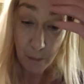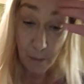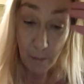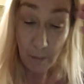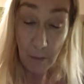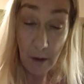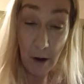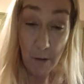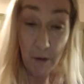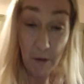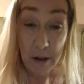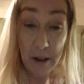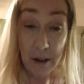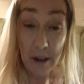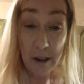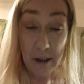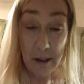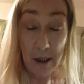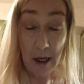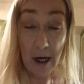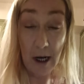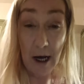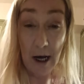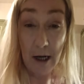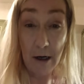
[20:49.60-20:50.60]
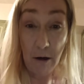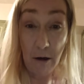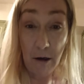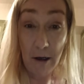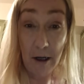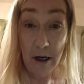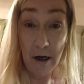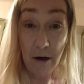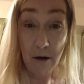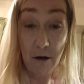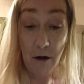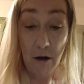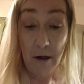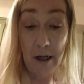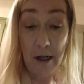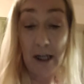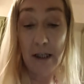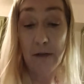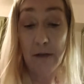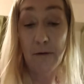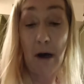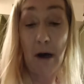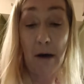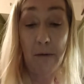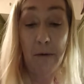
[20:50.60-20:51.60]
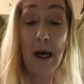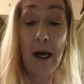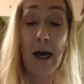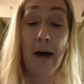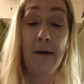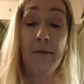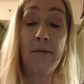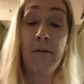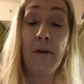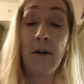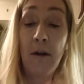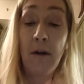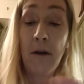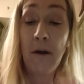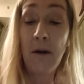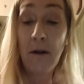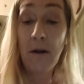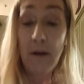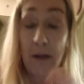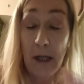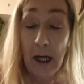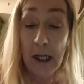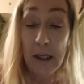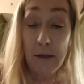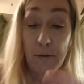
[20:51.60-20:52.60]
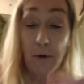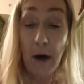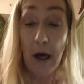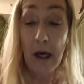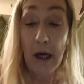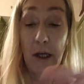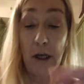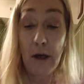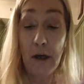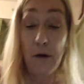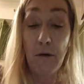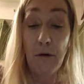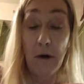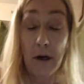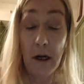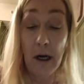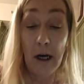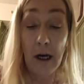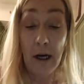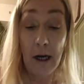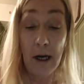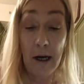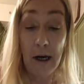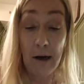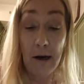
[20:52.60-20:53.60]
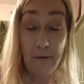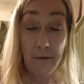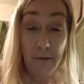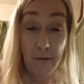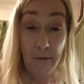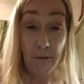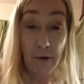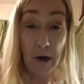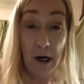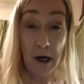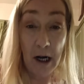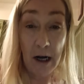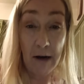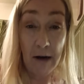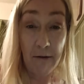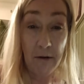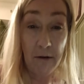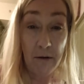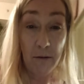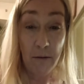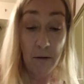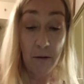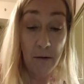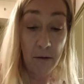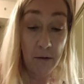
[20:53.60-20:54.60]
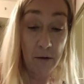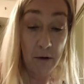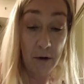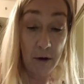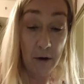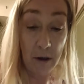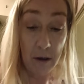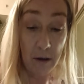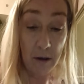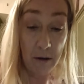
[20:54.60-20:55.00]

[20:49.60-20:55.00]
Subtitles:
which is the analytical. That's why you and I are having good